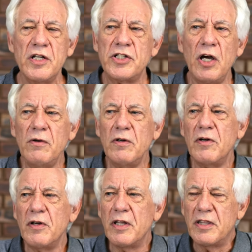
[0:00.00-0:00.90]
So
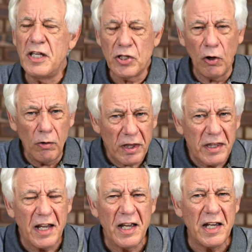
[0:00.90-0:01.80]
this whole
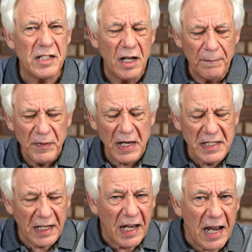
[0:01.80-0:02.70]
thing is,
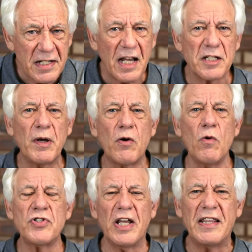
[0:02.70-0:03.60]
is against us
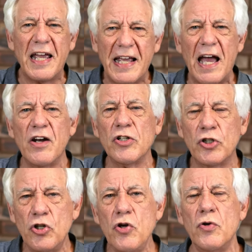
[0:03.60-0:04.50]
because they cannot
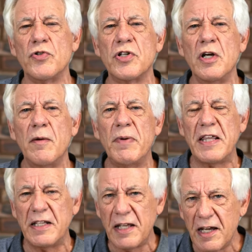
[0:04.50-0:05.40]
lose, but
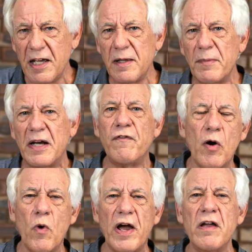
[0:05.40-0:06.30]
they're taking the money
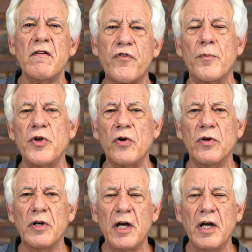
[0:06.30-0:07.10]
away from you.